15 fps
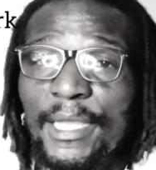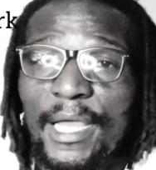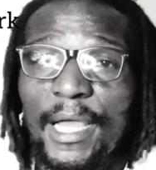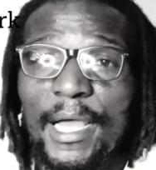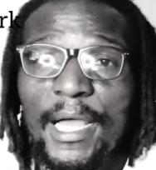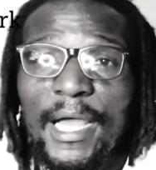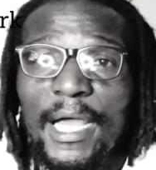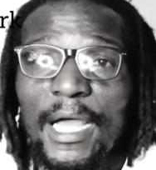
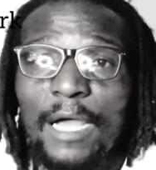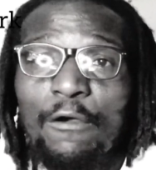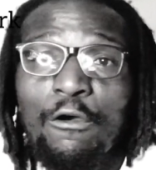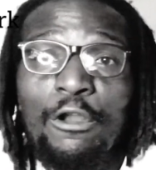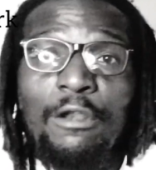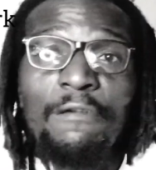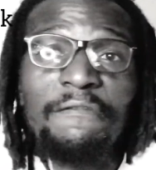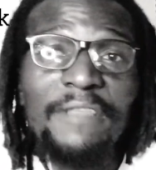
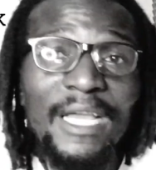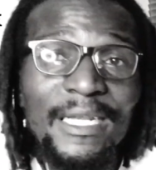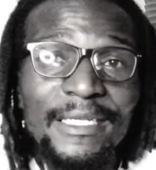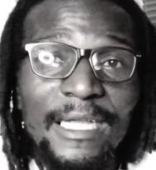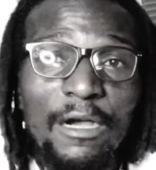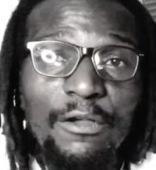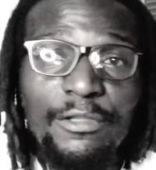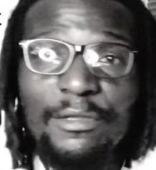All of that
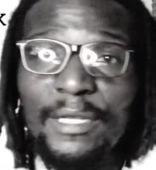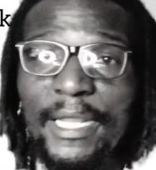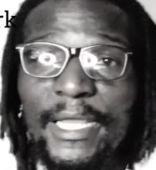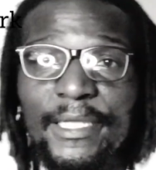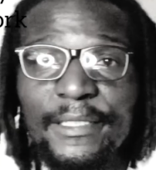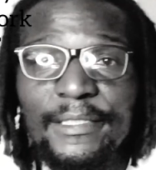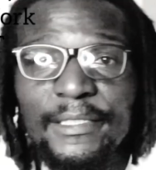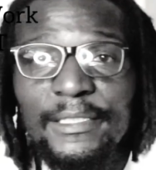
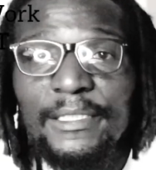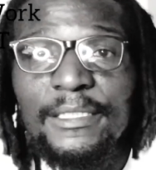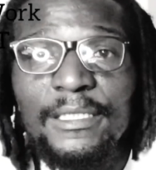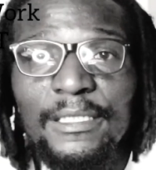calculates